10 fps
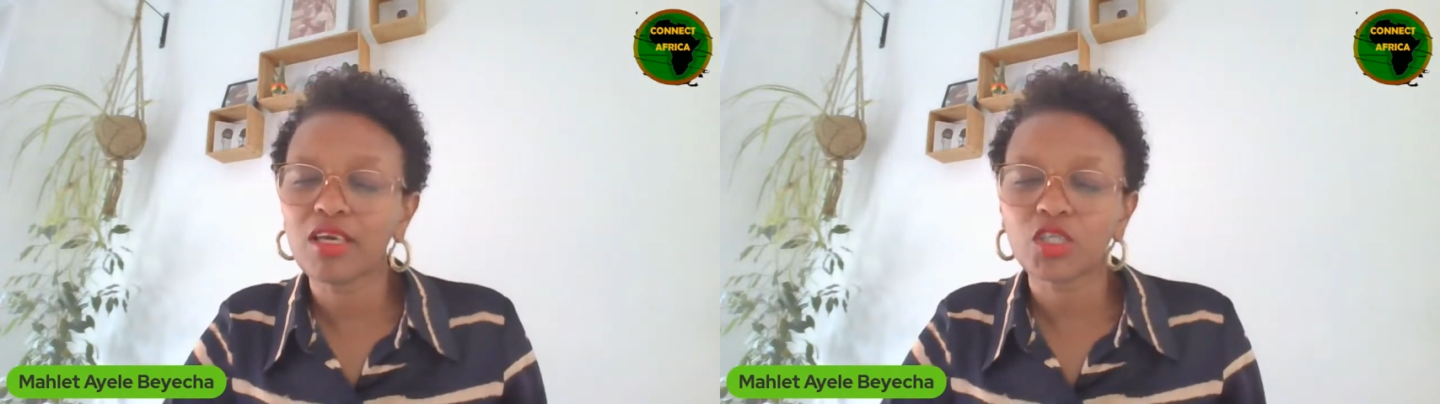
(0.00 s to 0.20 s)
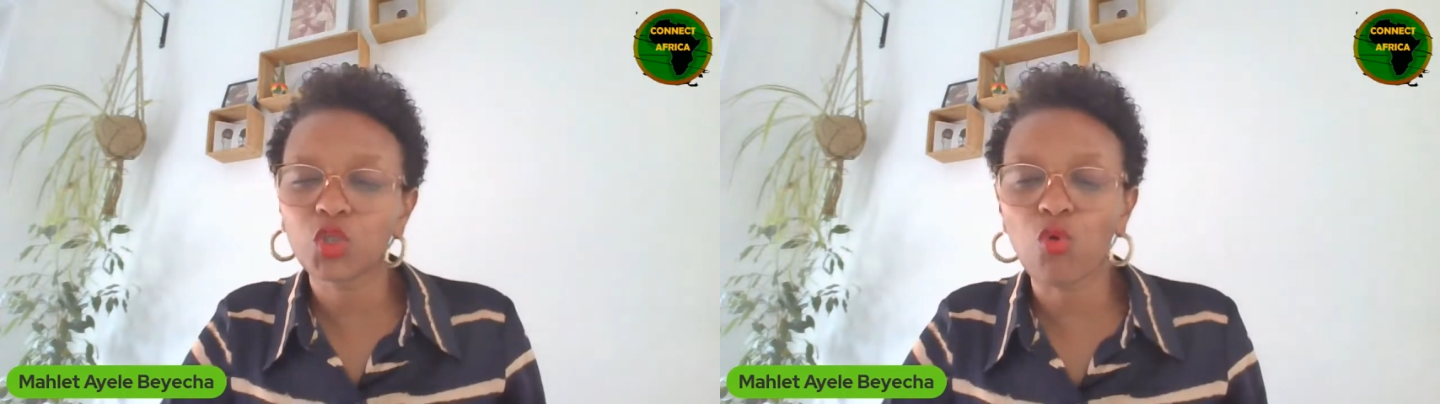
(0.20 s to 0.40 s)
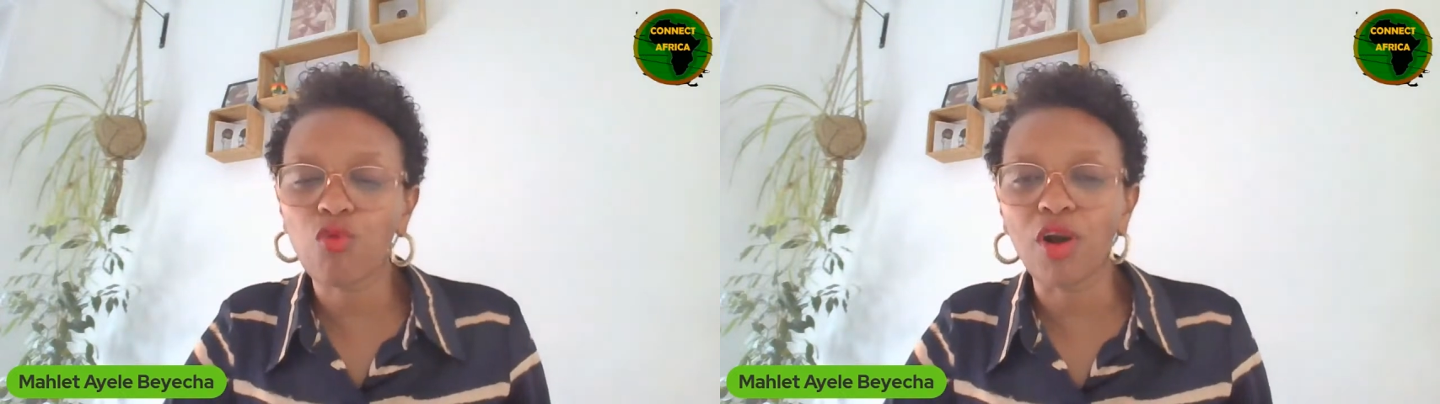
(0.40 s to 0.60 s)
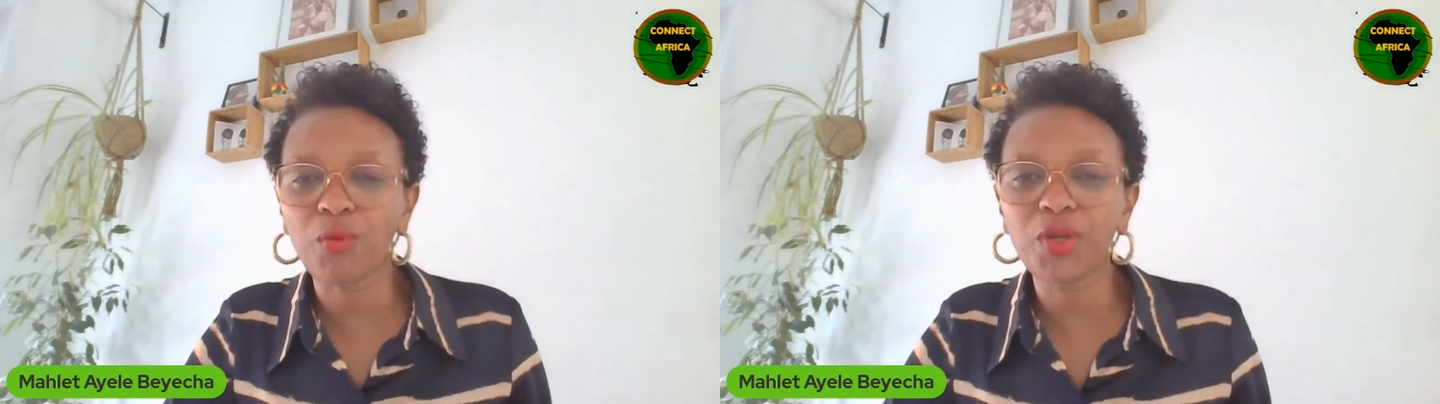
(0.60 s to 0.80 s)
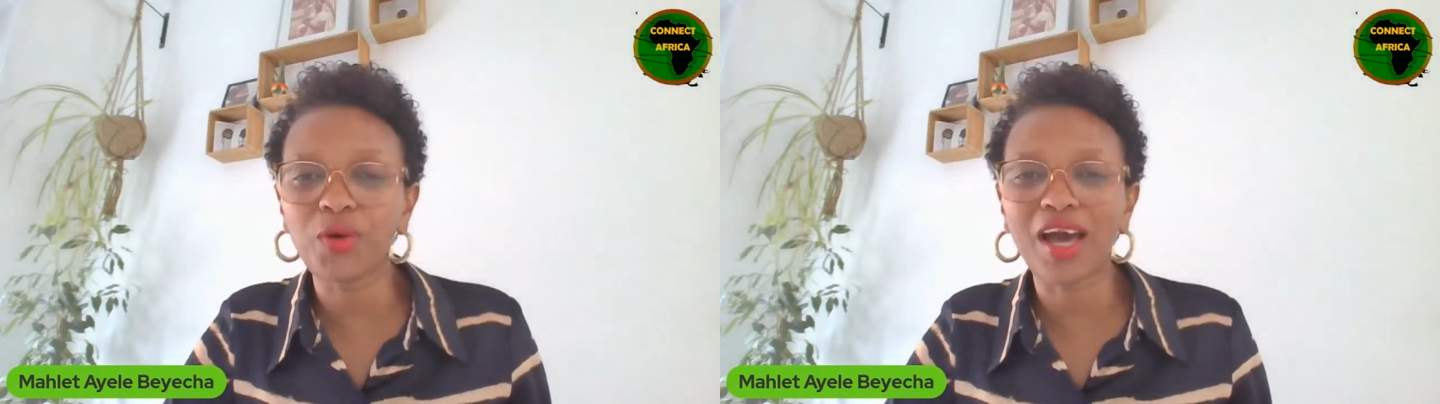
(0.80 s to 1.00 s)
So far,
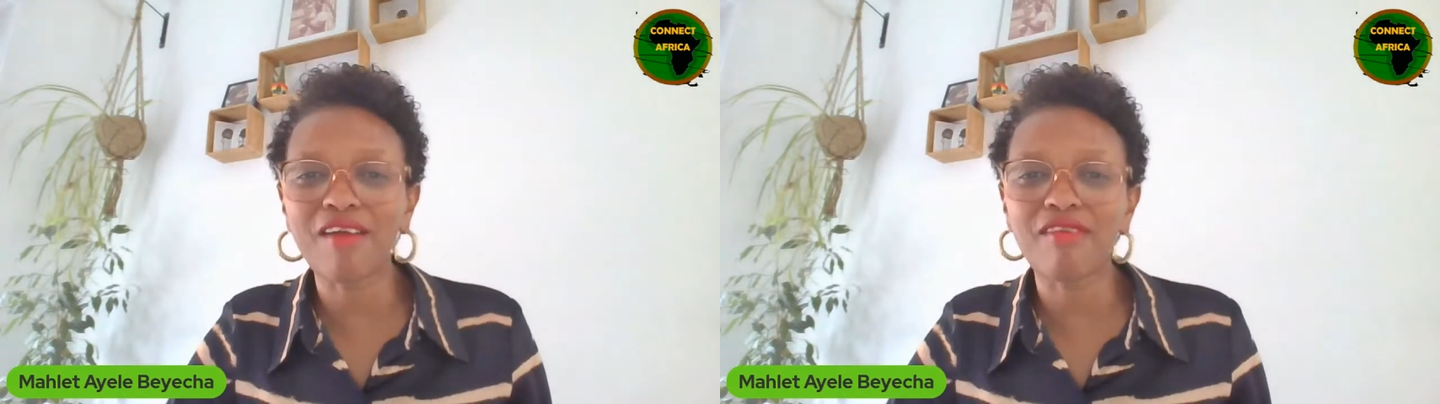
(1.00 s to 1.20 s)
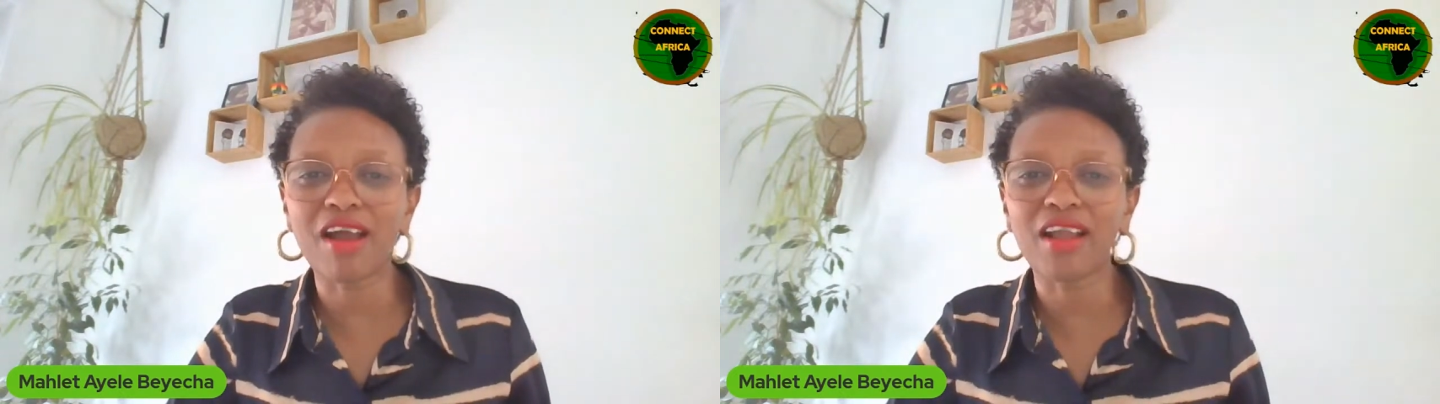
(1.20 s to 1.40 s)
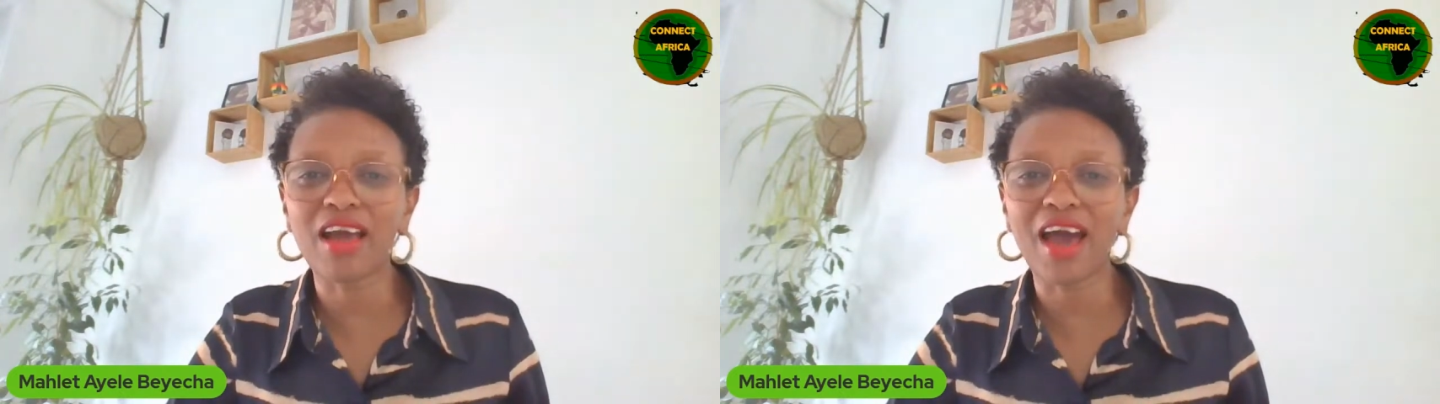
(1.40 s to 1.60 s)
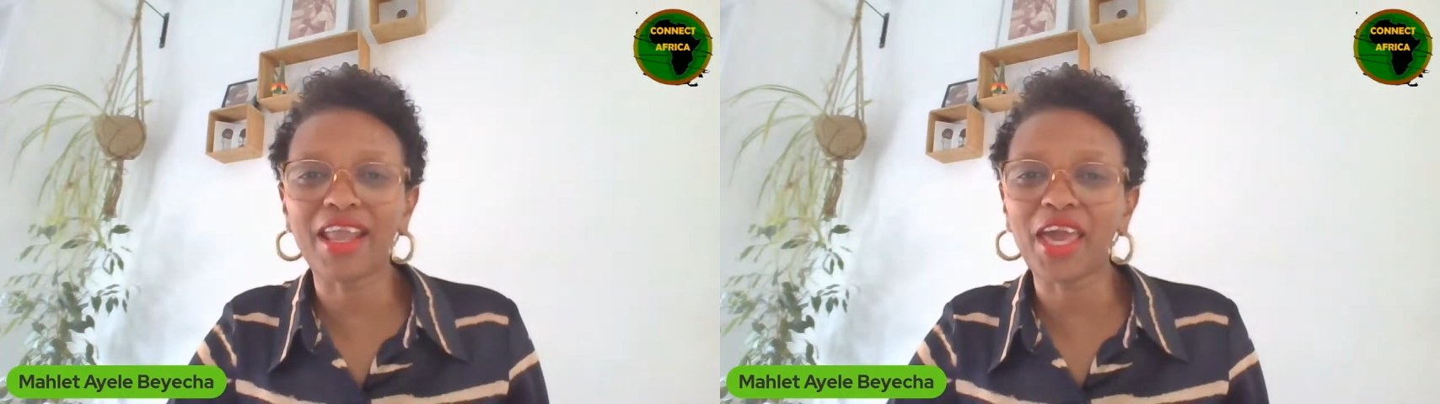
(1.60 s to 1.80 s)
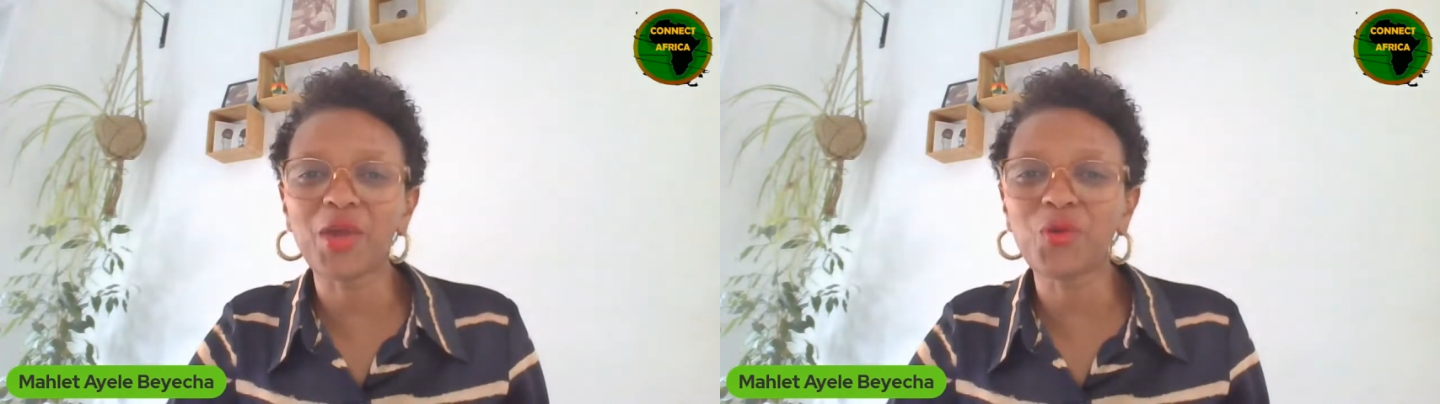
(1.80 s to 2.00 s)
we don't have an
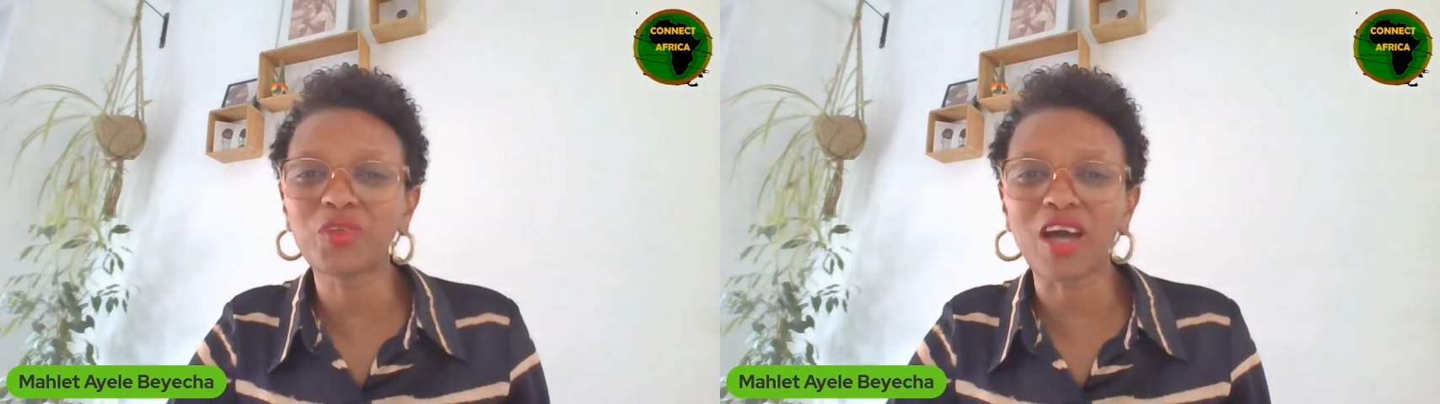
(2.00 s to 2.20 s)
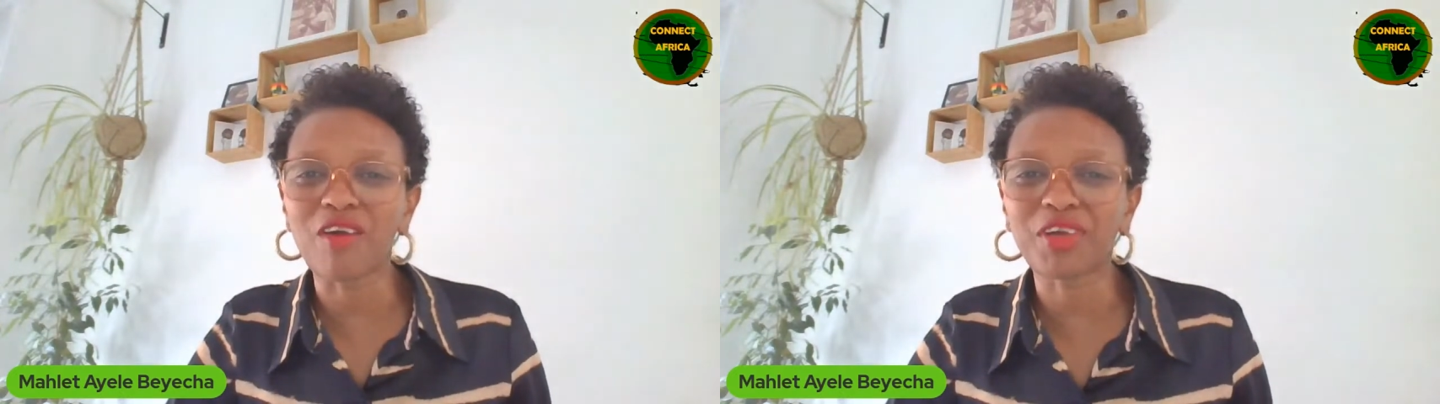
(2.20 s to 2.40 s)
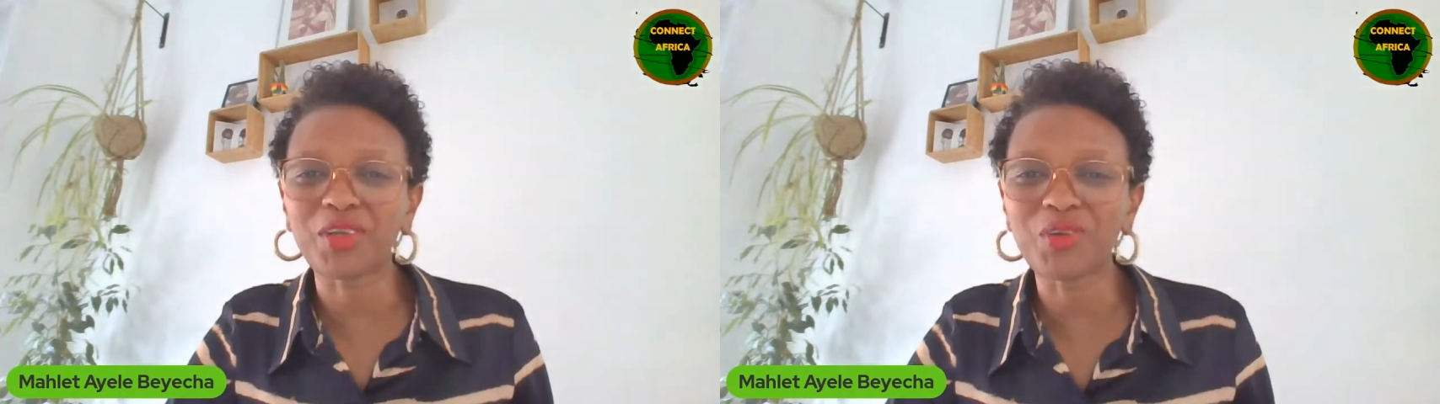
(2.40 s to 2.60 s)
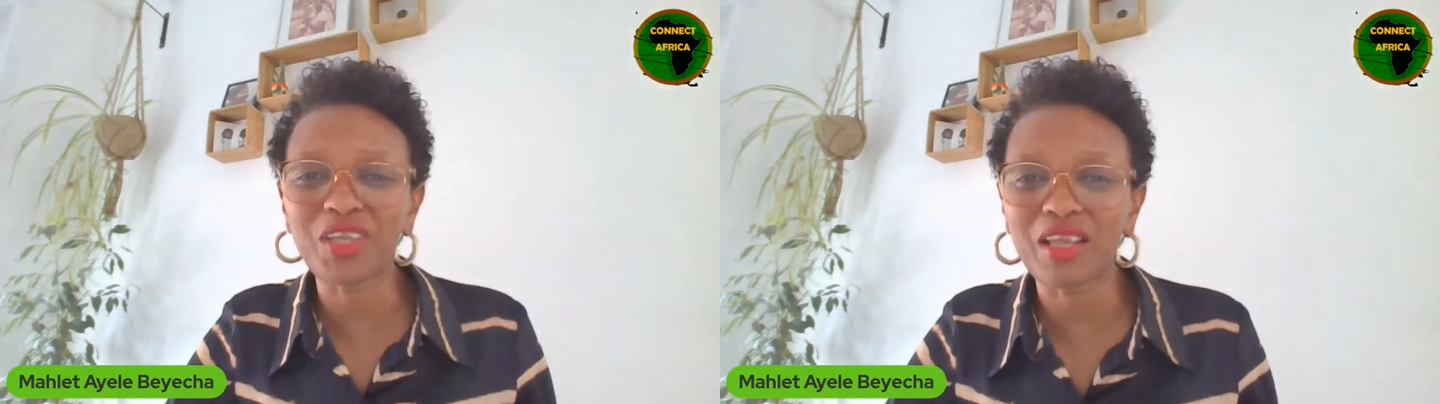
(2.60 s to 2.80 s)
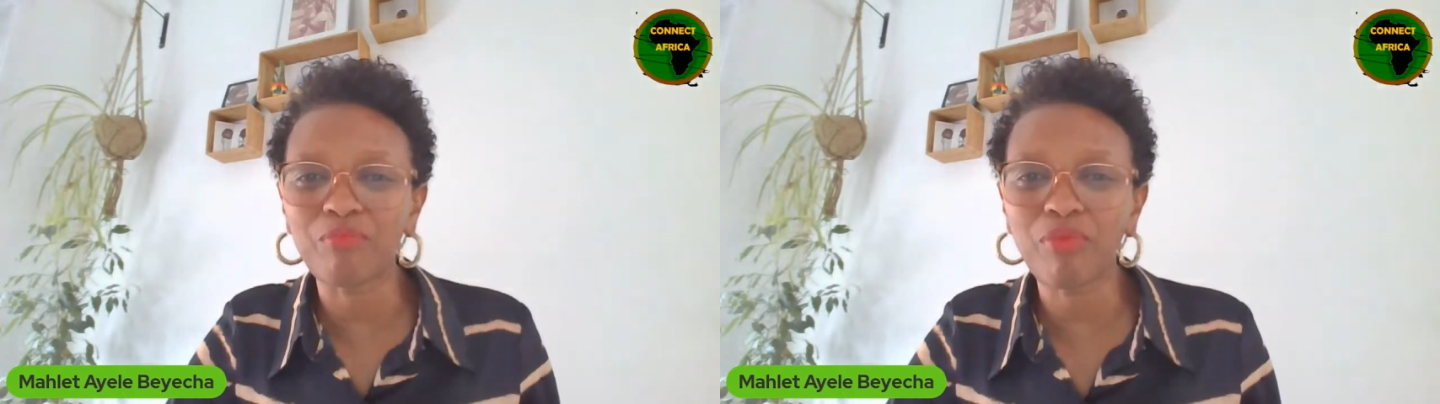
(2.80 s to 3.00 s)
AU, the African Union